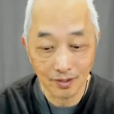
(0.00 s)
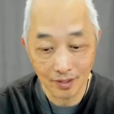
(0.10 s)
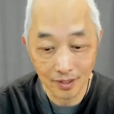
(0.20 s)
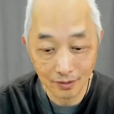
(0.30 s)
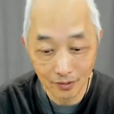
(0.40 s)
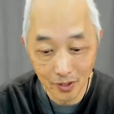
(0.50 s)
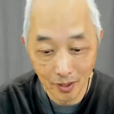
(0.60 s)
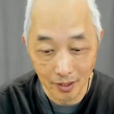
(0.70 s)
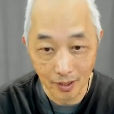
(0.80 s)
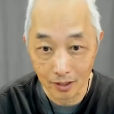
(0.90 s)
he's
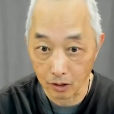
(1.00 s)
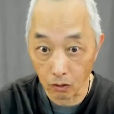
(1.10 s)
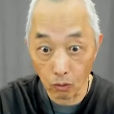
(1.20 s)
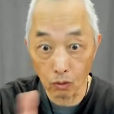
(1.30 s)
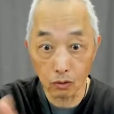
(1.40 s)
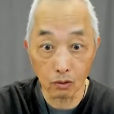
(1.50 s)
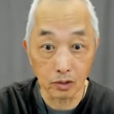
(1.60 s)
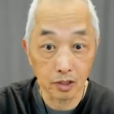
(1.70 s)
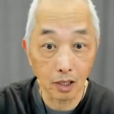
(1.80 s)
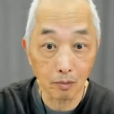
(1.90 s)
friendly. And I said, no, no, no,
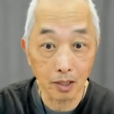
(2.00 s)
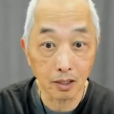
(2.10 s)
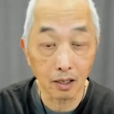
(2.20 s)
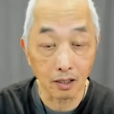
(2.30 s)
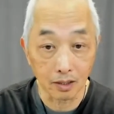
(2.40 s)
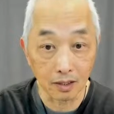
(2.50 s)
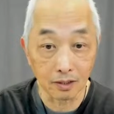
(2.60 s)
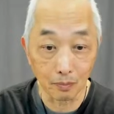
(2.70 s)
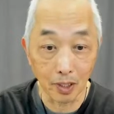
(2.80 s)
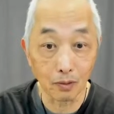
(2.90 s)
it's not my dog. And
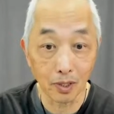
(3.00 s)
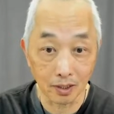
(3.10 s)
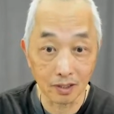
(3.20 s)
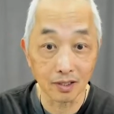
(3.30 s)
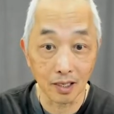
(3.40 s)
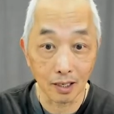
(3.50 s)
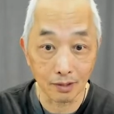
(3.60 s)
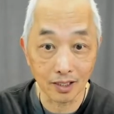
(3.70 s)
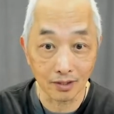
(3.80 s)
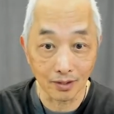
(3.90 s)
by the way, this is the
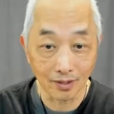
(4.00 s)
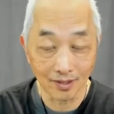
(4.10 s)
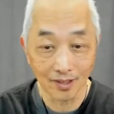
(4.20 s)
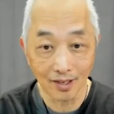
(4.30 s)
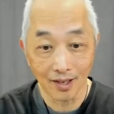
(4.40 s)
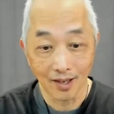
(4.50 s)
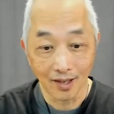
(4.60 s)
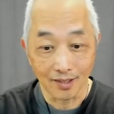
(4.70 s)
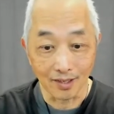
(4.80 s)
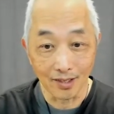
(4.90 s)
aggressor.
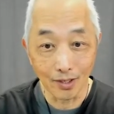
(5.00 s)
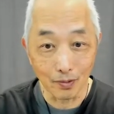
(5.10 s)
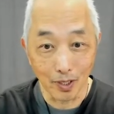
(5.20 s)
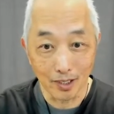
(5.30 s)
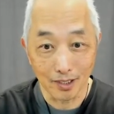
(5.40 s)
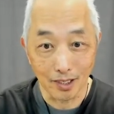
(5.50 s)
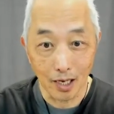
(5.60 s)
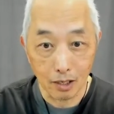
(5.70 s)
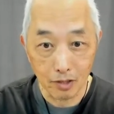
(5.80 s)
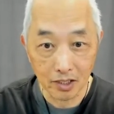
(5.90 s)
The little one is the
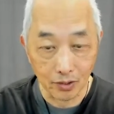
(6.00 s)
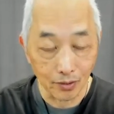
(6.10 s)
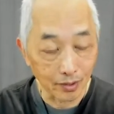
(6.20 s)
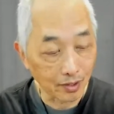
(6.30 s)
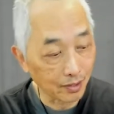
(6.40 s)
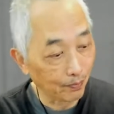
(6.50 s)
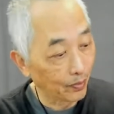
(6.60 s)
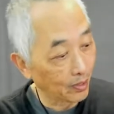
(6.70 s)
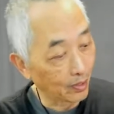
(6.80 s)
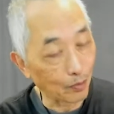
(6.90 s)
aggressor.
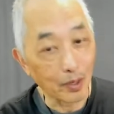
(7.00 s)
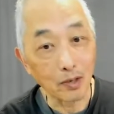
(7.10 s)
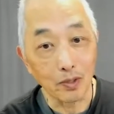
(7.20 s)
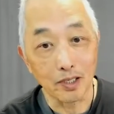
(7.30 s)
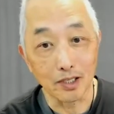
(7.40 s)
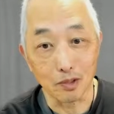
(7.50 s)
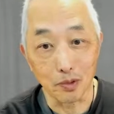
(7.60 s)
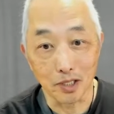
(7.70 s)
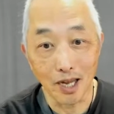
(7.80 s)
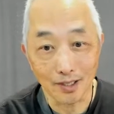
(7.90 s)
The big one is the
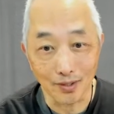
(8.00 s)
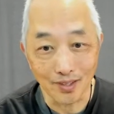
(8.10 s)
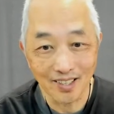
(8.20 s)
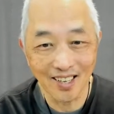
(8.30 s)
protector.